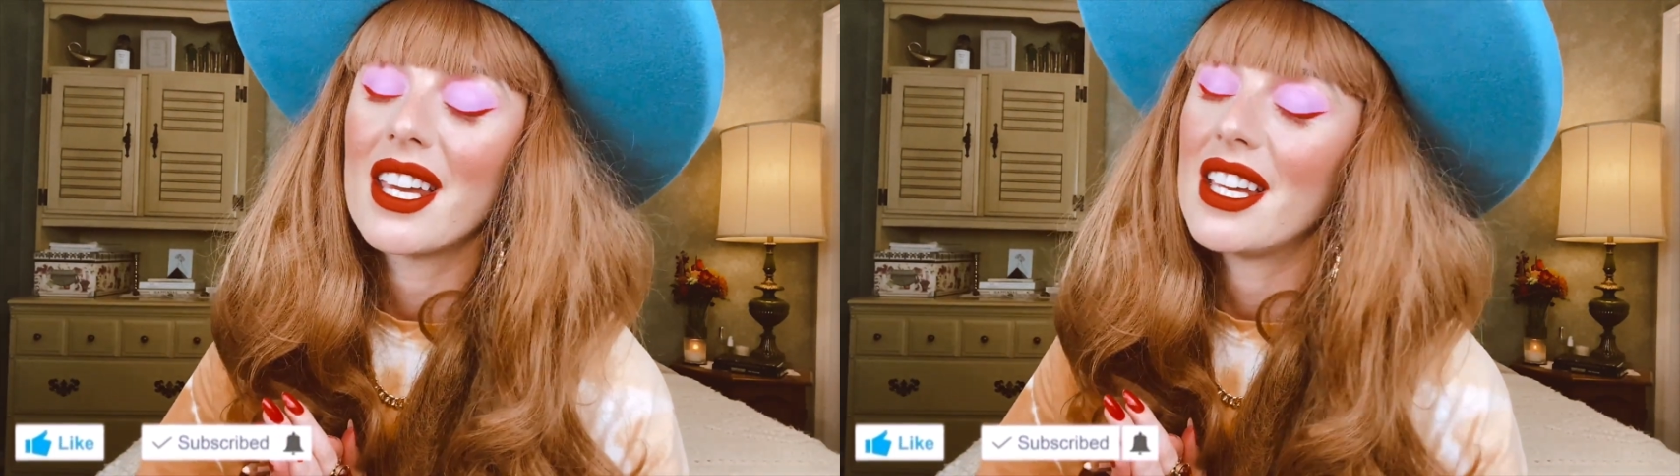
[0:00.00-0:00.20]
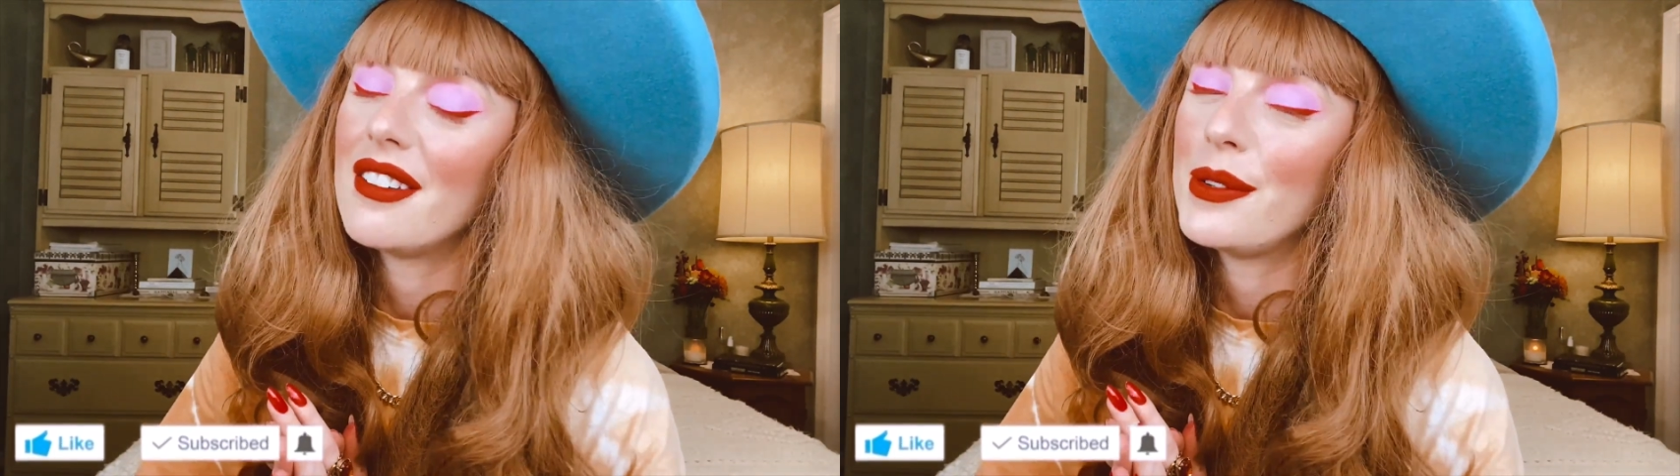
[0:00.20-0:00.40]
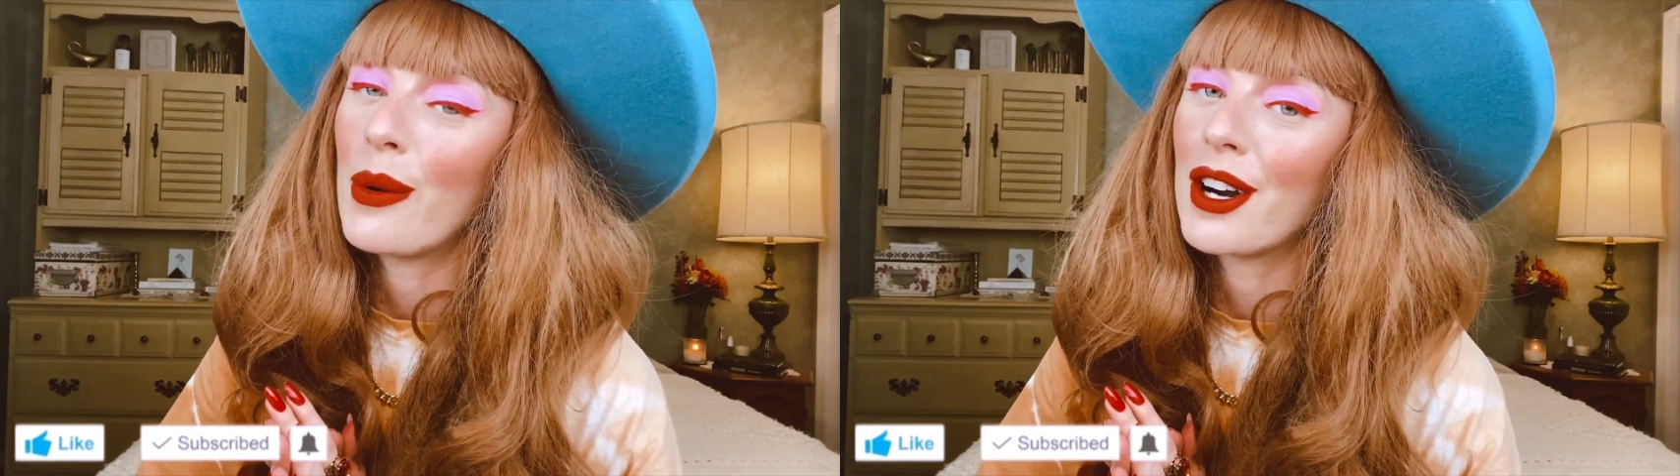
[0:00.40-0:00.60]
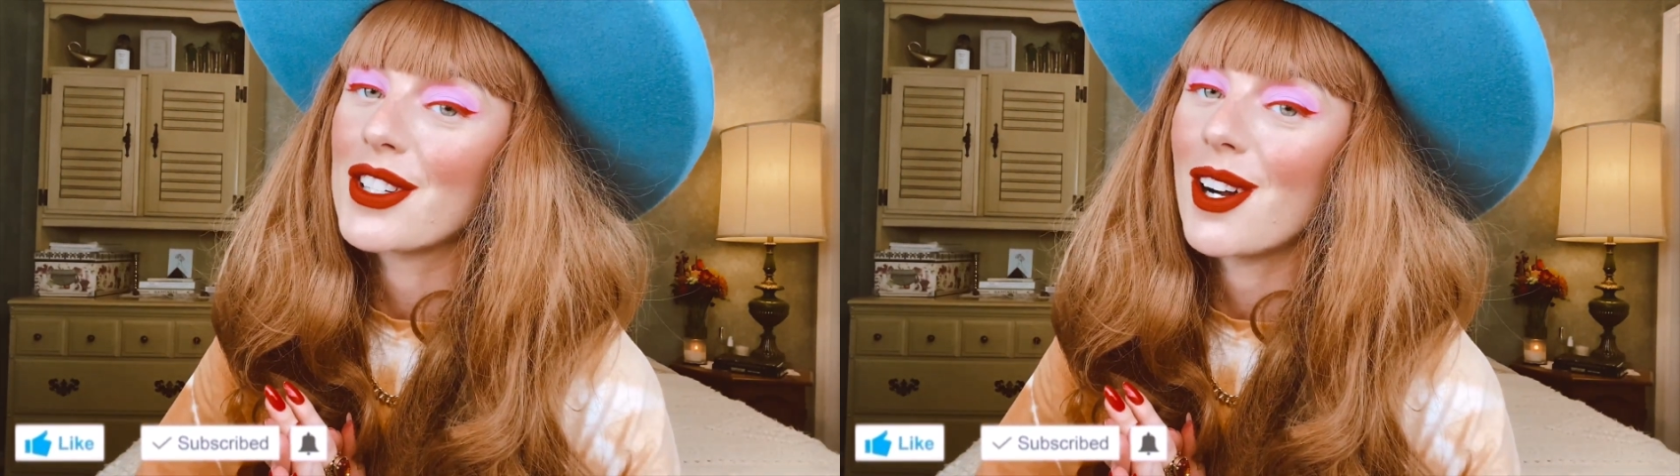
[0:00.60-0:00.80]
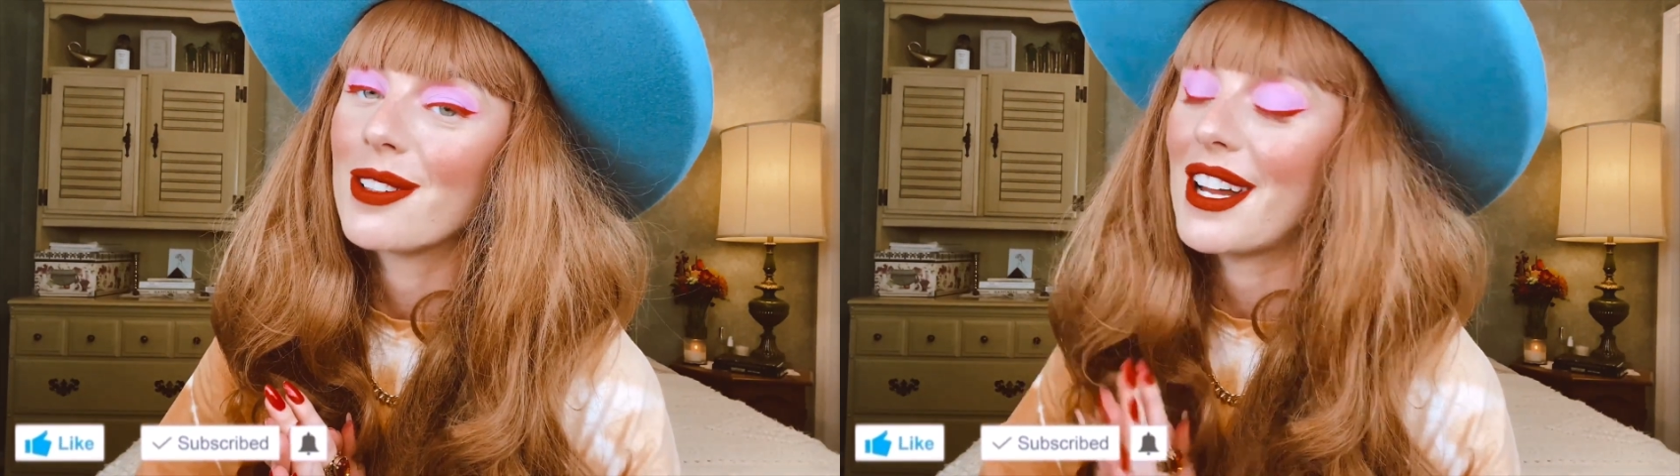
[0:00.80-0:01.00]
if you aren't
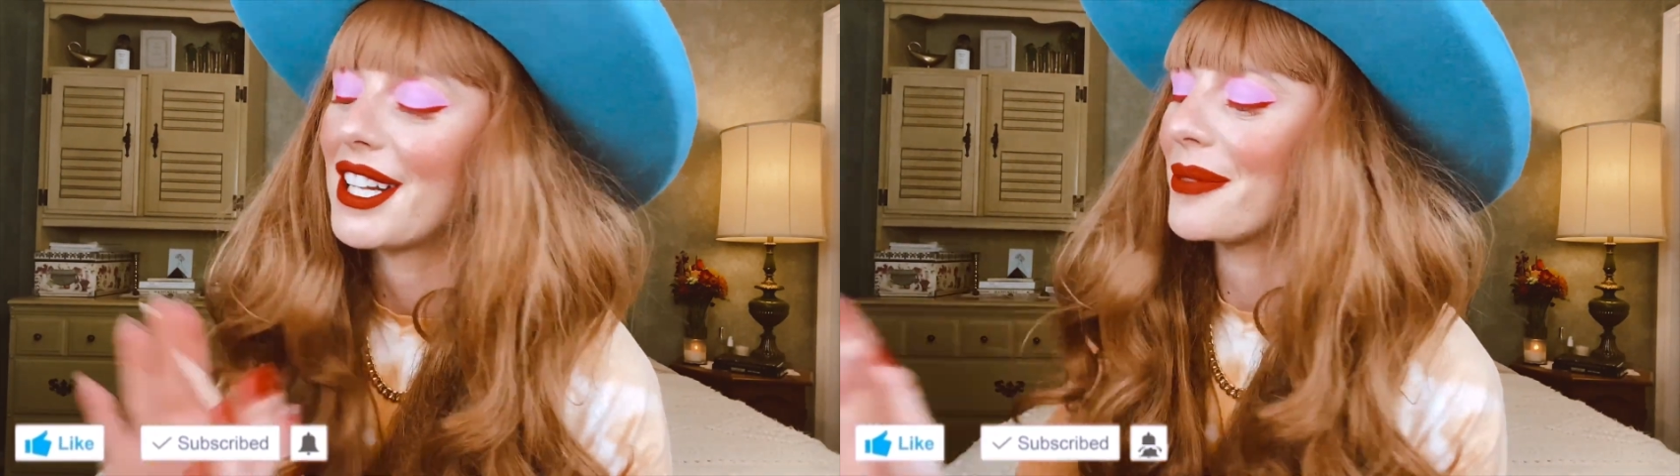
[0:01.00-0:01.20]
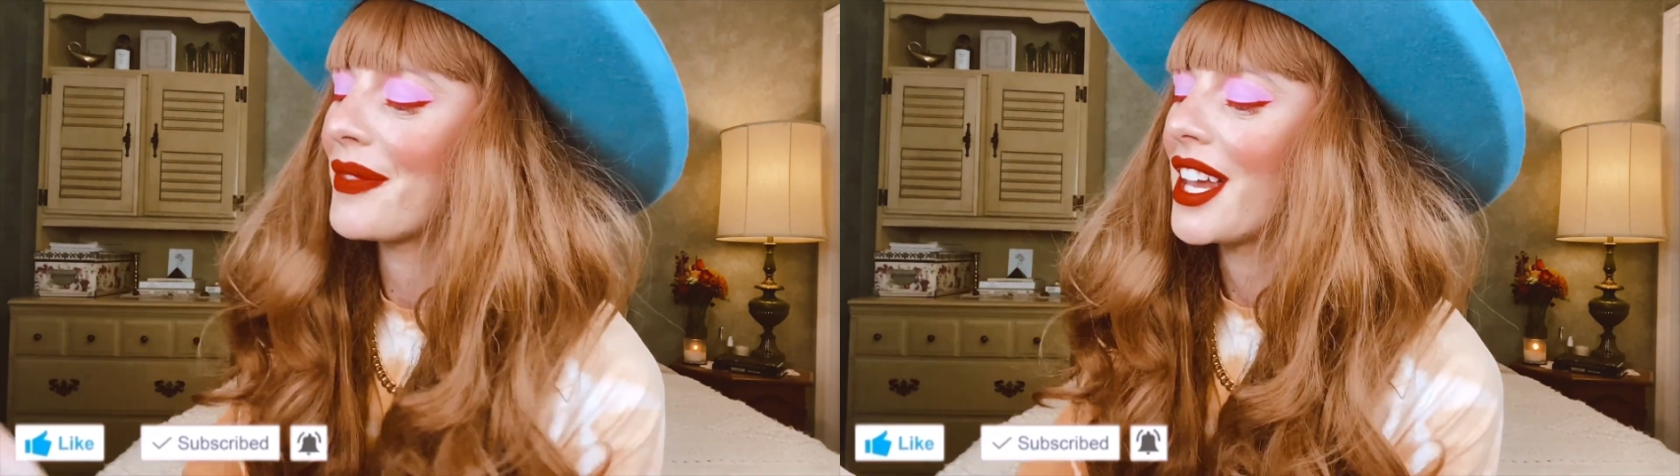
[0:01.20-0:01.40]
already.